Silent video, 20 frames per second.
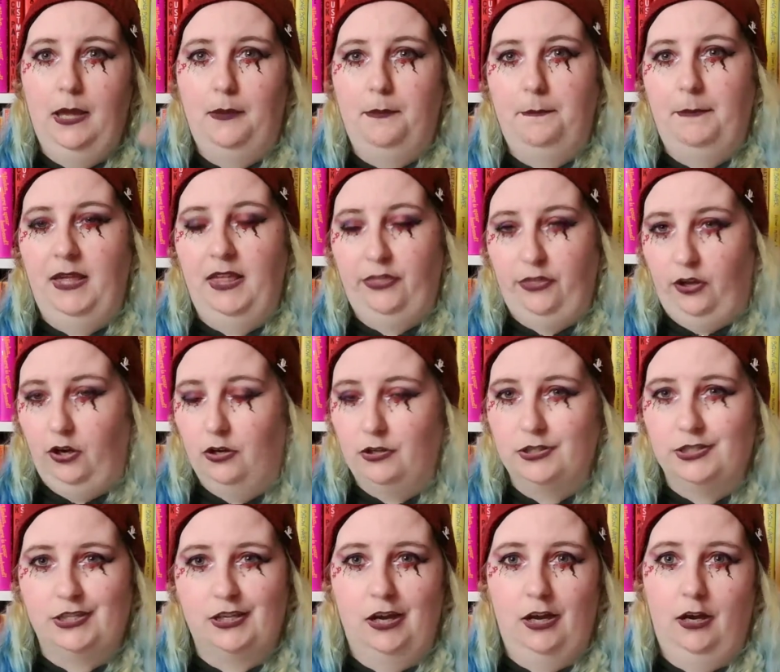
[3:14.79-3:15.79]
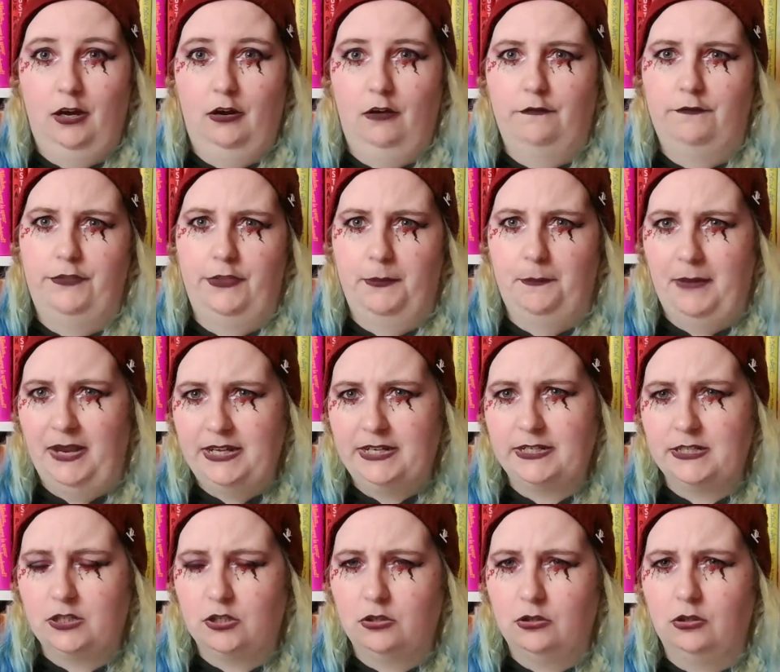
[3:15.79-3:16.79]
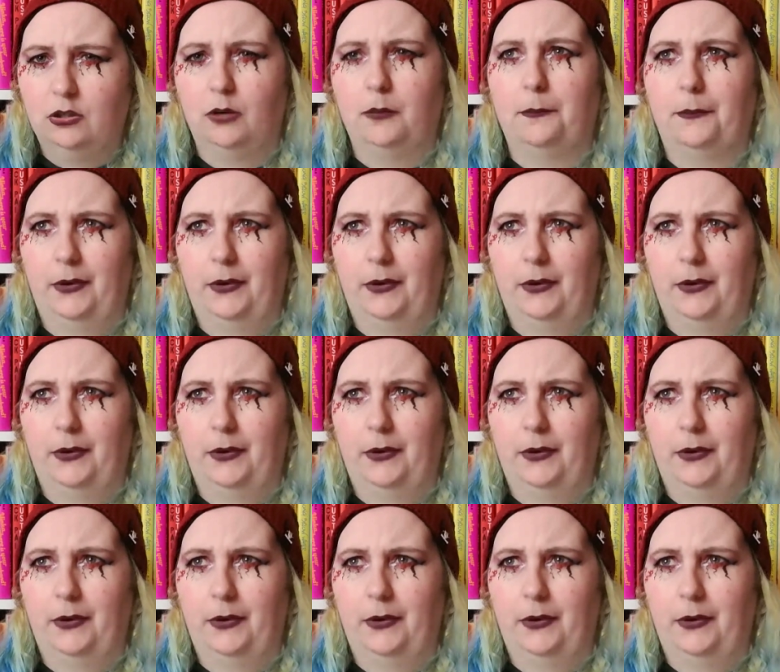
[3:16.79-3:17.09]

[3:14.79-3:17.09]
mythos of the Minotaur,